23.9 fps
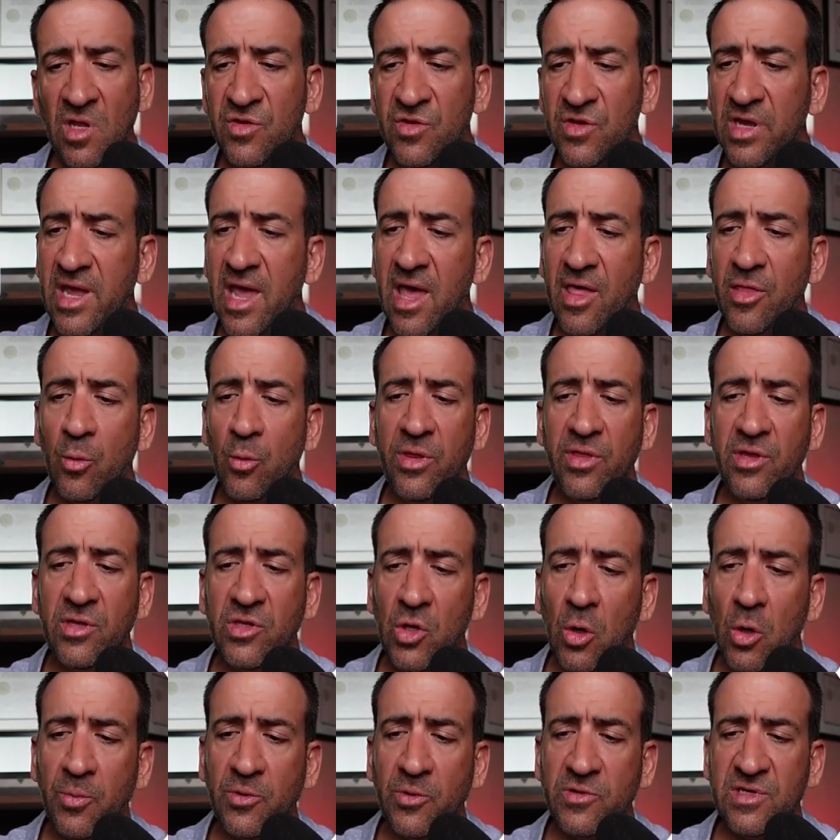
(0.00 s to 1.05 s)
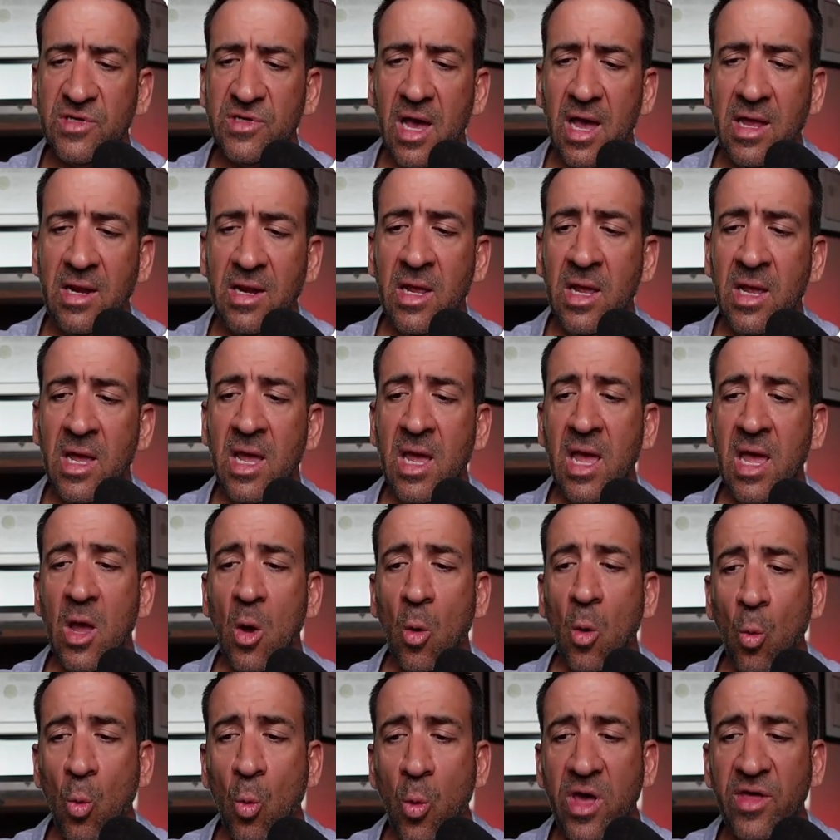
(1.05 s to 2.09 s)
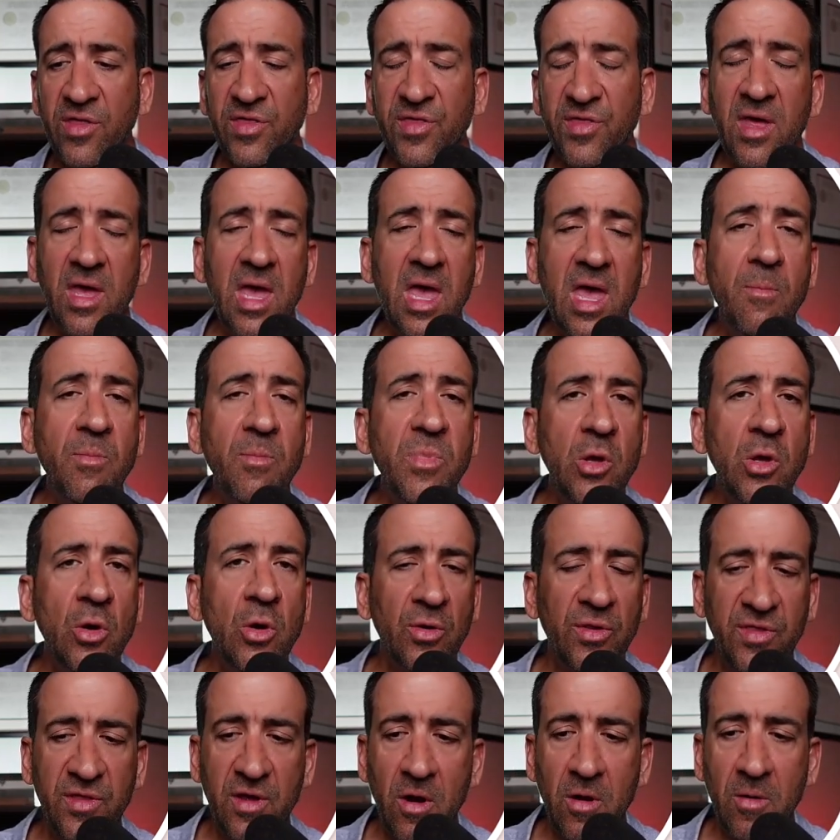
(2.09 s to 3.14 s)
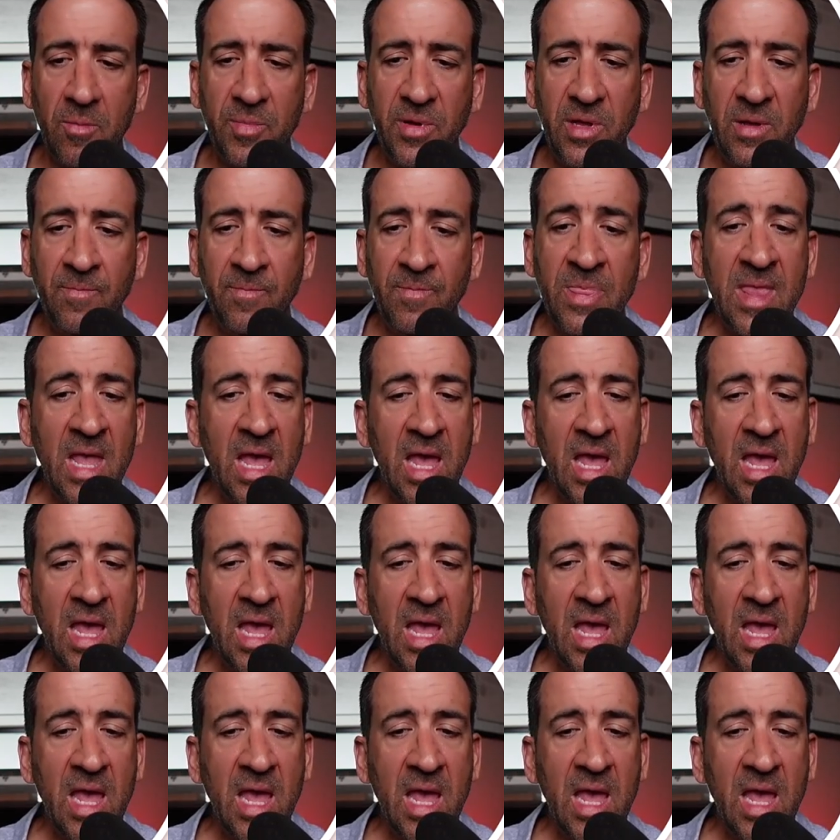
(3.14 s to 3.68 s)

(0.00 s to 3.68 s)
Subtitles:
together with etoposide, with immunotherapy.